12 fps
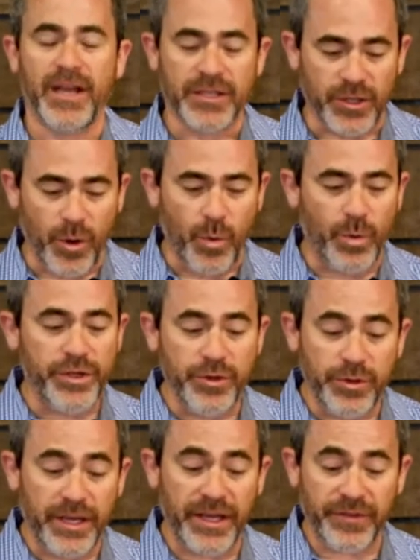So when
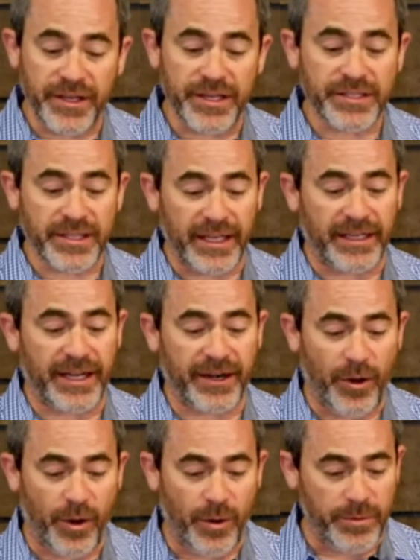you get this and get
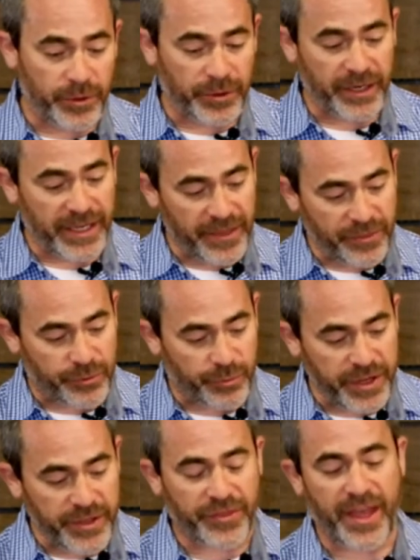it home, you're going to get
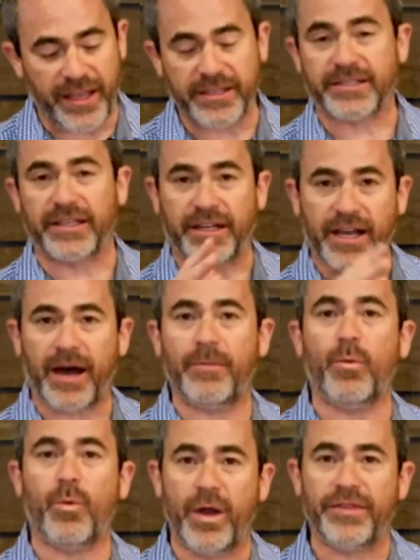3 things that
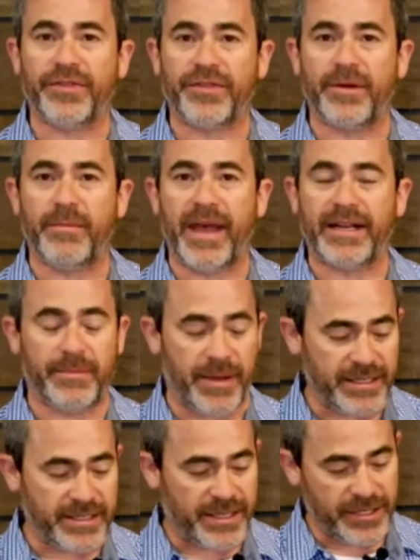come with the Magnum
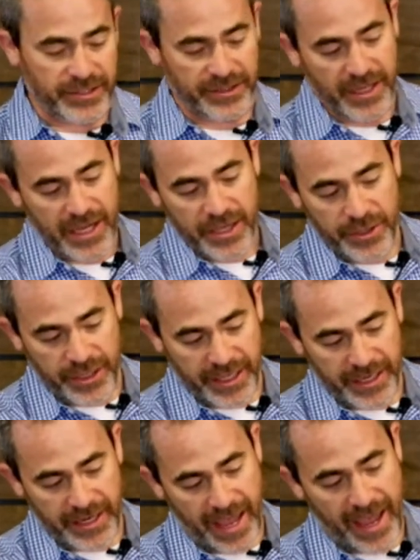bait station. You
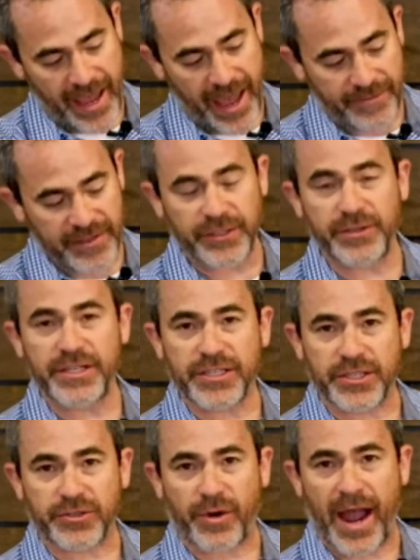get a heavy-duty
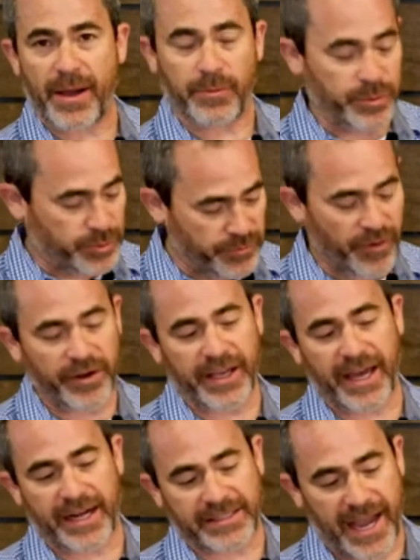strap, which we've already
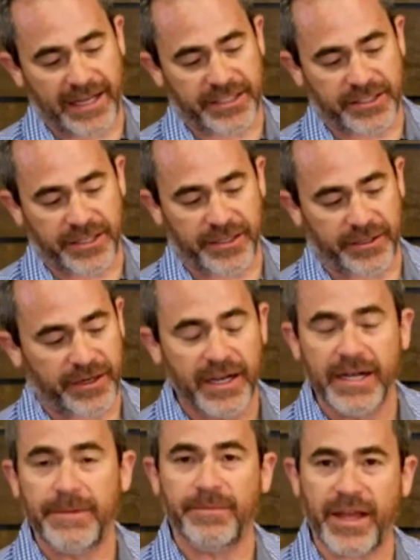got attached here.
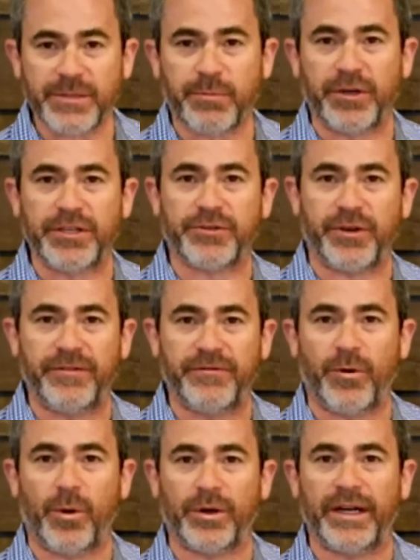That's pretty
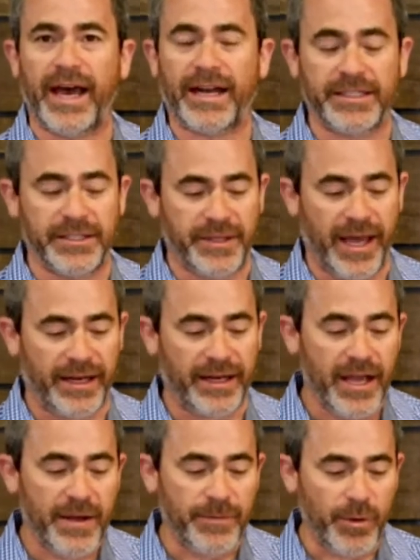straightforward in how to do that.